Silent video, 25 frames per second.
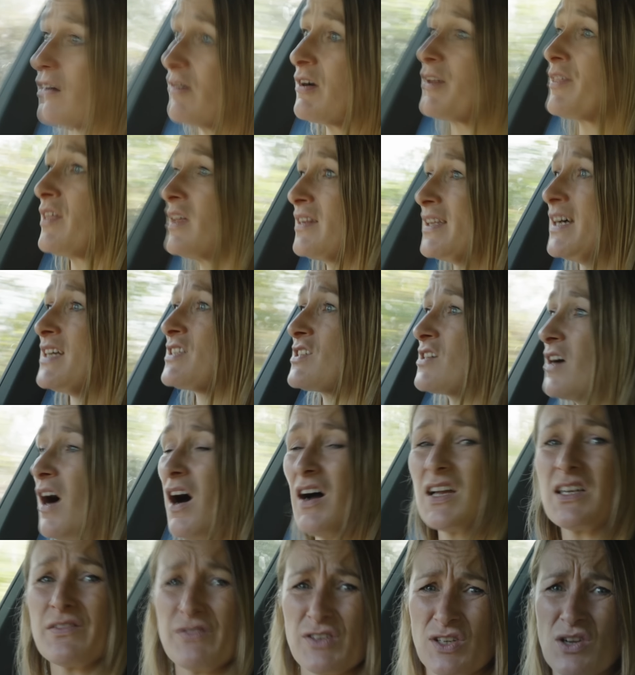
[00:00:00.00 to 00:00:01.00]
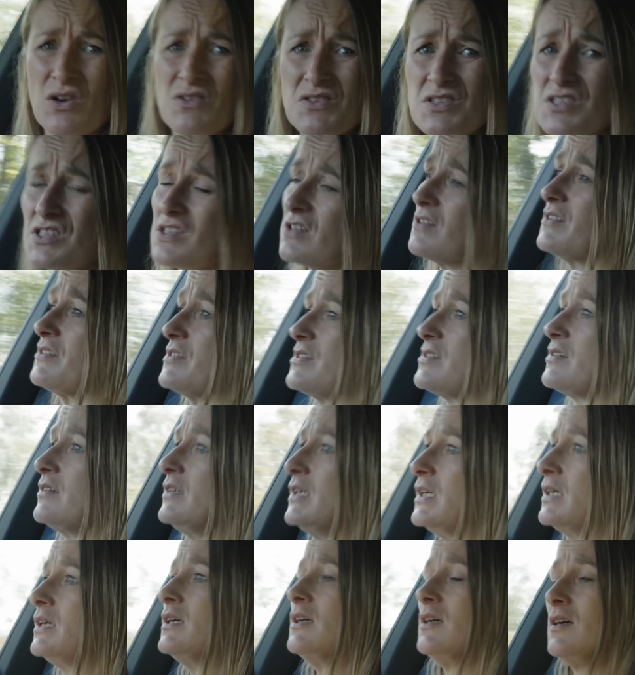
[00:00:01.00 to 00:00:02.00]
I think that's kind of a nonsense.
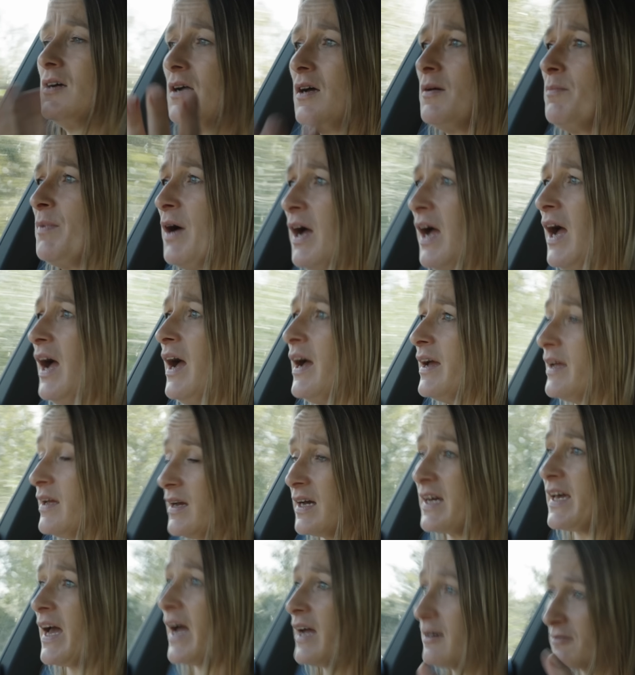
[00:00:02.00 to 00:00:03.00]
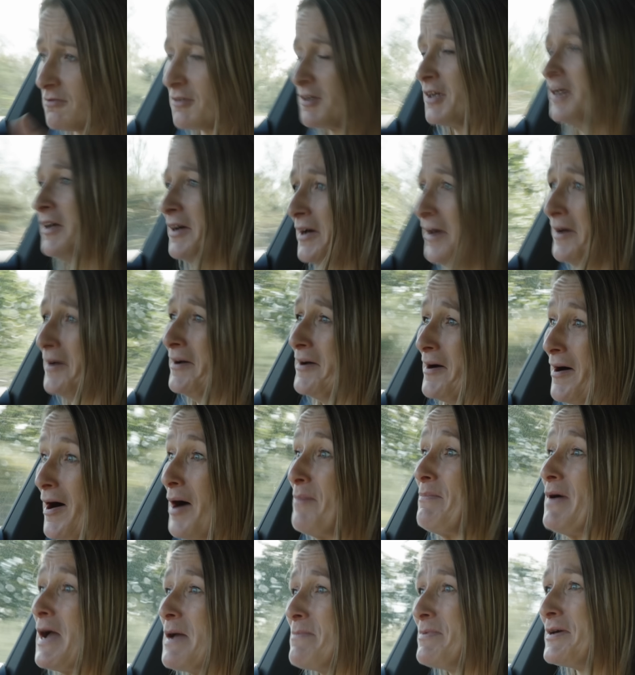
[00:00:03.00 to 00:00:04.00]
But hey, again, I
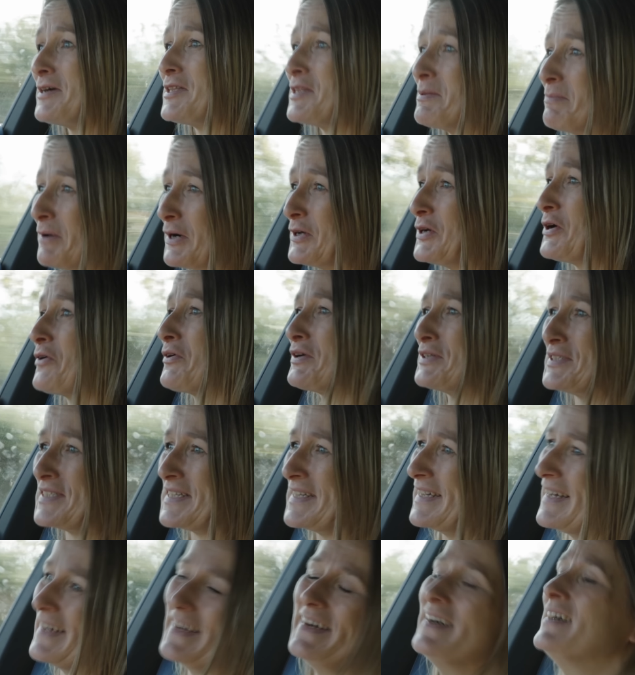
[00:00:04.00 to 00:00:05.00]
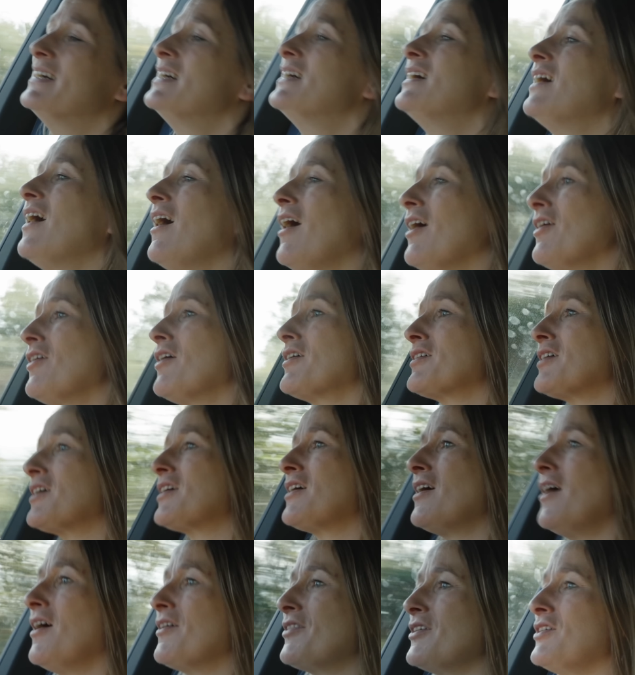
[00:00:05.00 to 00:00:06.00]
may be in the minority here. I like a
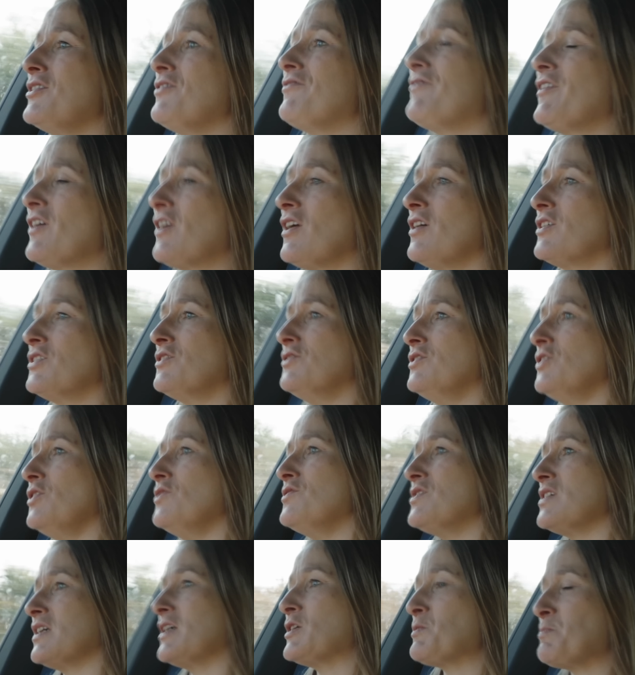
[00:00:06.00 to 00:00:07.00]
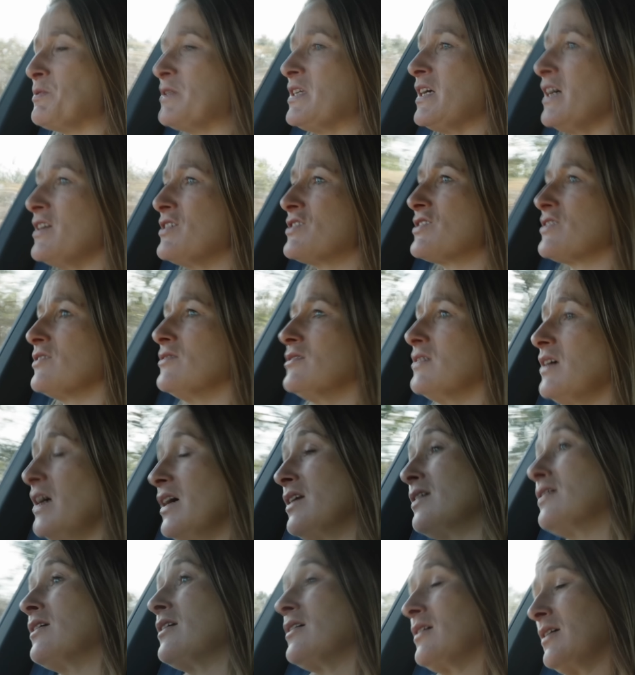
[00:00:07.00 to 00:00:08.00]
car that you feel like you're using its potential,
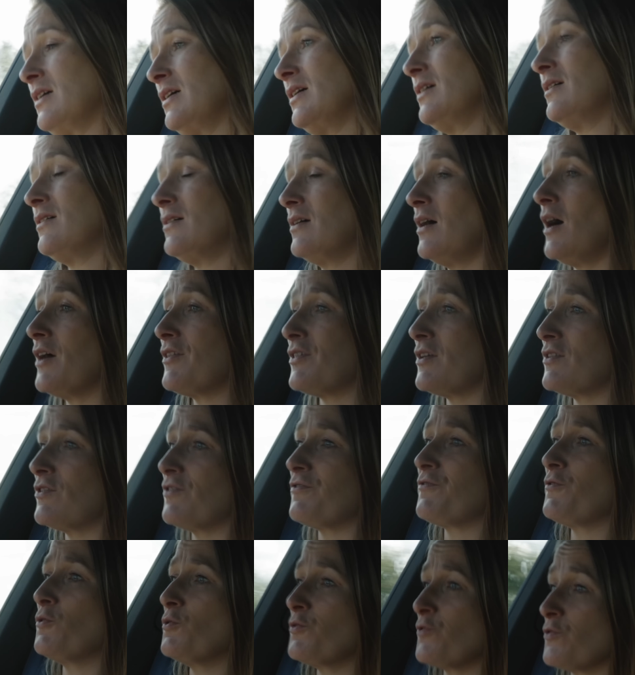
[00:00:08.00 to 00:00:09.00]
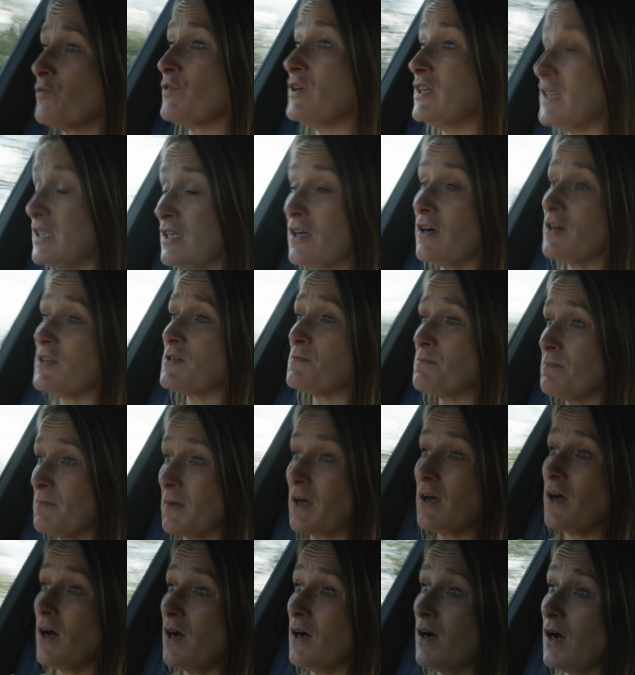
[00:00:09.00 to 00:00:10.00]
and I think the 4's a really nice
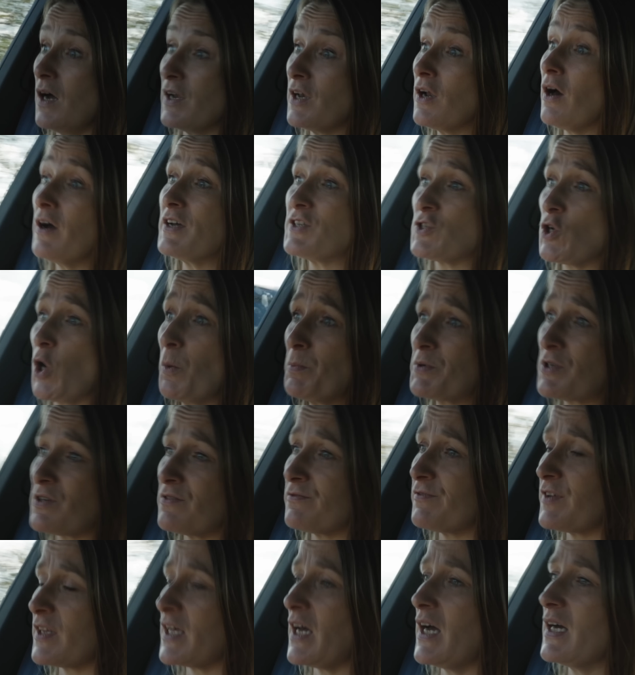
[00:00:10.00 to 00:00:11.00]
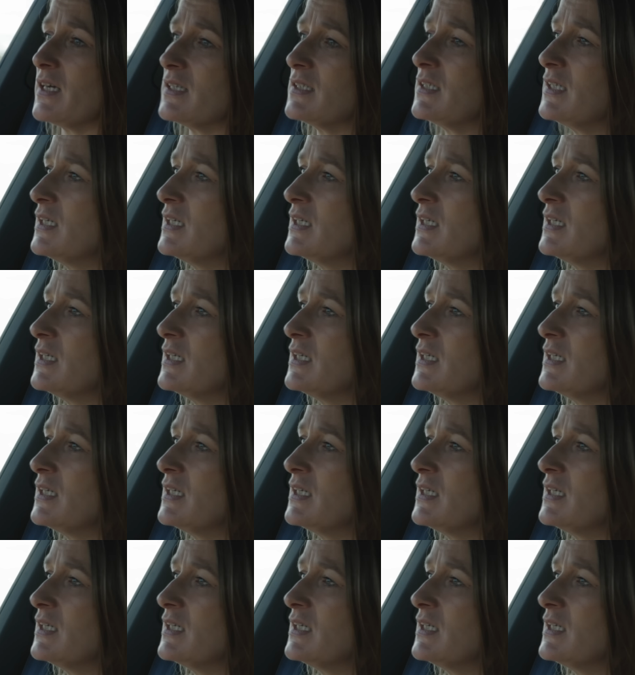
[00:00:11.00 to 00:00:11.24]
option for that.